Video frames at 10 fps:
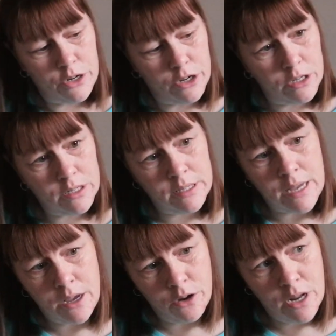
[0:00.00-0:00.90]
it doesn't
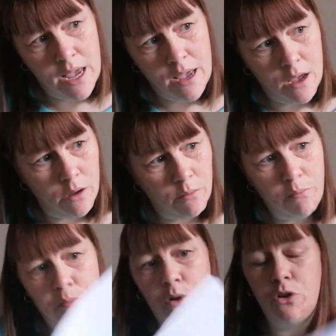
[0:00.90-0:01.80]
say on here,
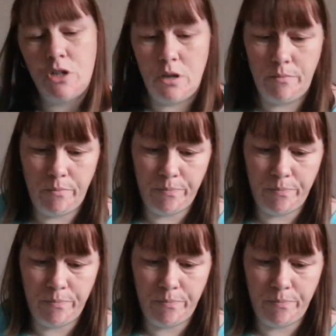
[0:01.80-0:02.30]
but